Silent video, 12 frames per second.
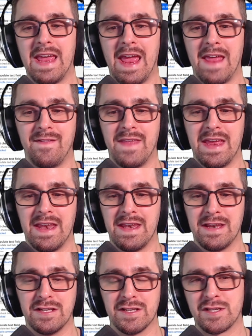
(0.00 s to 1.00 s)
and
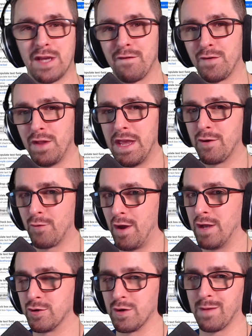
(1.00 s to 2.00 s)
then discover later
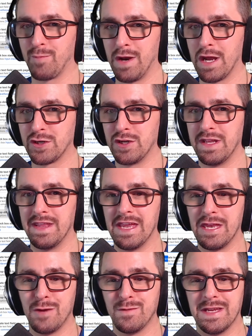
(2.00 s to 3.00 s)
on during production
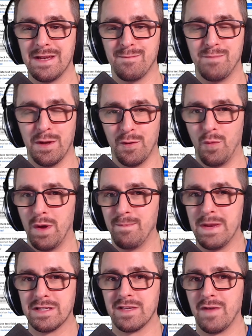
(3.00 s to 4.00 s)
that you didn't build one
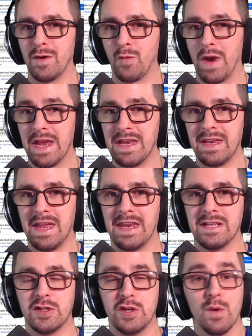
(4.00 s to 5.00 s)
piece of it right
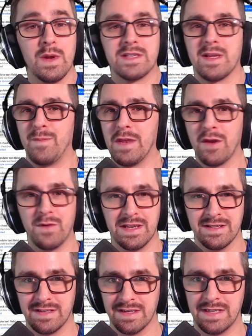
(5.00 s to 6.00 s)
and it's doing something you
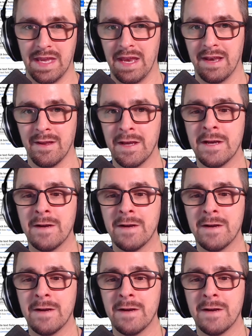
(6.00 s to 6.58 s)
didn't intend.